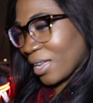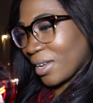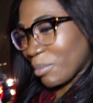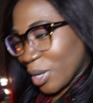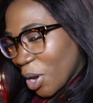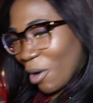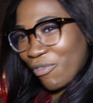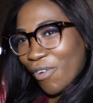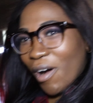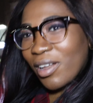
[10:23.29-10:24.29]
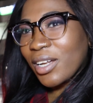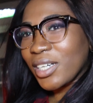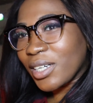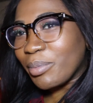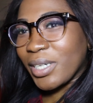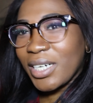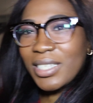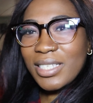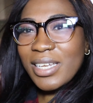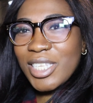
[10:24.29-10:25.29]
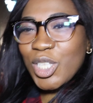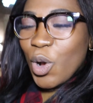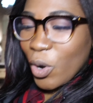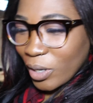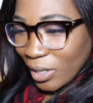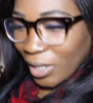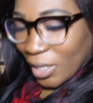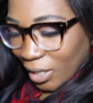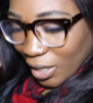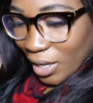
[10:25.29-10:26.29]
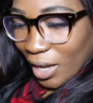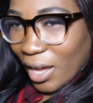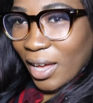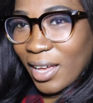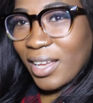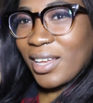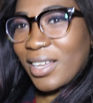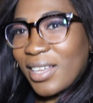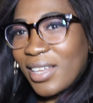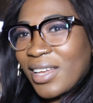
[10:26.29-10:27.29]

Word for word: Let me not follow because there's no. Hey.